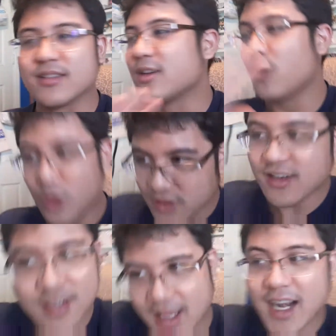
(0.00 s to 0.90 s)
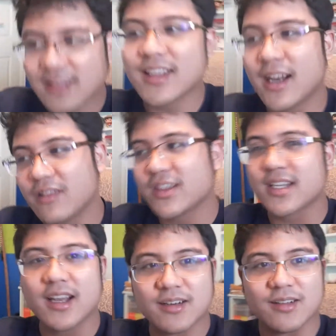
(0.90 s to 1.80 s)
There will there's light at the end of the
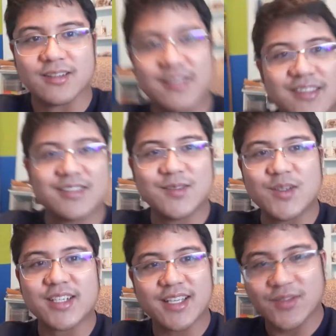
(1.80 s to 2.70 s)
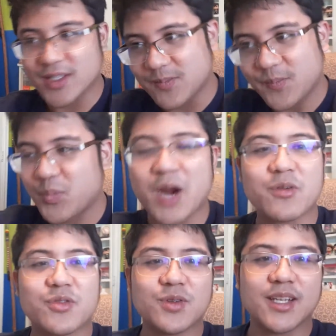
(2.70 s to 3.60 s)
tunnel. We just have to
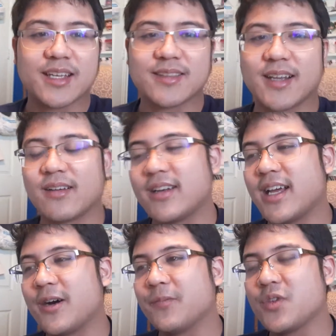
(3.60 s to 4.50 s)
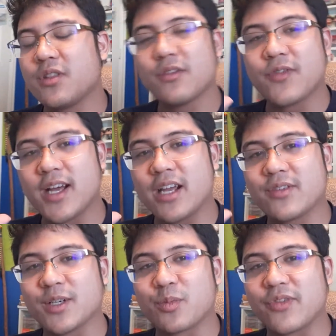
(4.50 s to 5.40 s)
power through to get there. Now, do the five
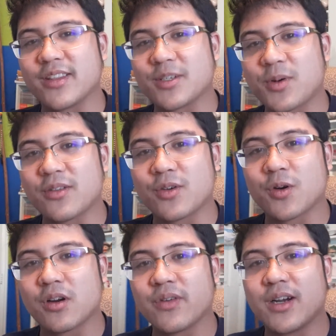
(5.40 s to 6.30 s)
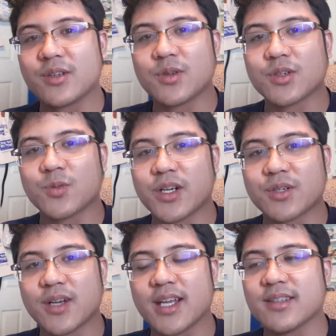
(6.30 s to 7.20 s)
to help prevent the spread of the coronavirus, which is wash
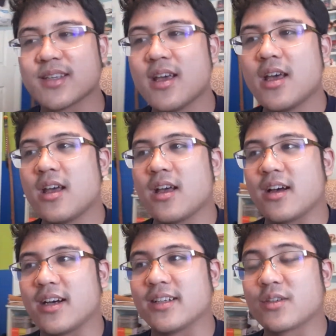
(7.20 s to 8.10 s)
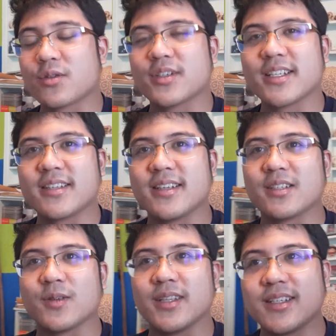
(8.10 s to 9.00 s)
your hands. Uh, social distancing,
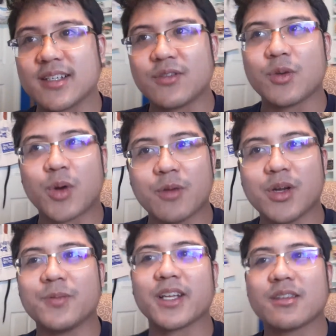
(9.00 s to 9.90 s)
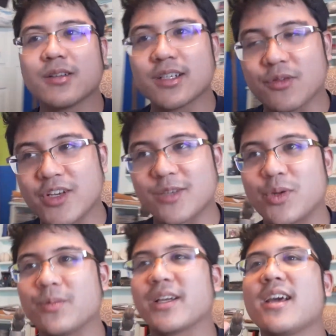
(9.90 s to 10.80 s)
so at least six feet apart in public. Don't touch your face in
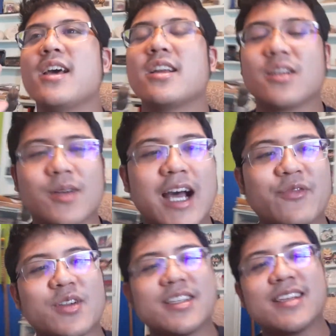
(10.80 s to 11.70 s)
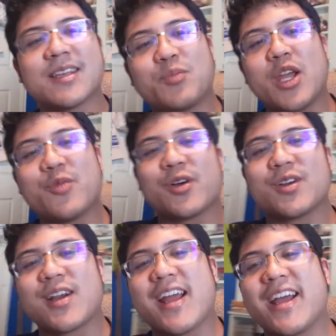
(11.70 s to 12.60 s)
public. Don't cough or sneeze at people or
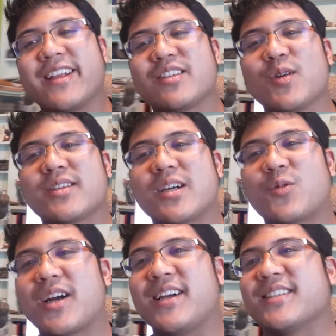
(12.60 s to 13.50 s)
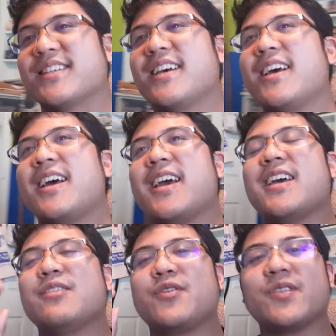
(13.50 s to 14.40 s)
your hands. Do it somewhere else.
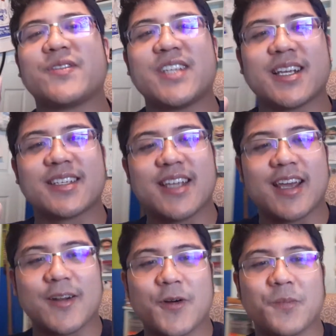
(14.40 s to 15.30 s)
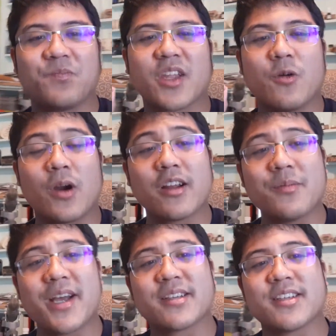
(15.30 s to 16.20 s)
And if you feel sick, stay at home. Wearing a
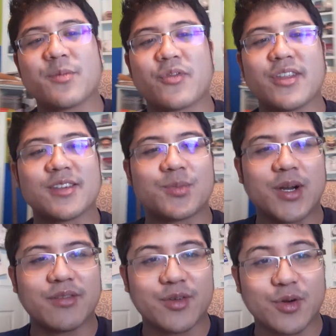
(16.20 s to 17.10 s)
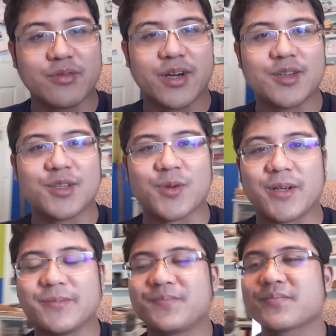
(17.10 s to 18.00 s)
mask does help prevent the spread of the coronavirus as well.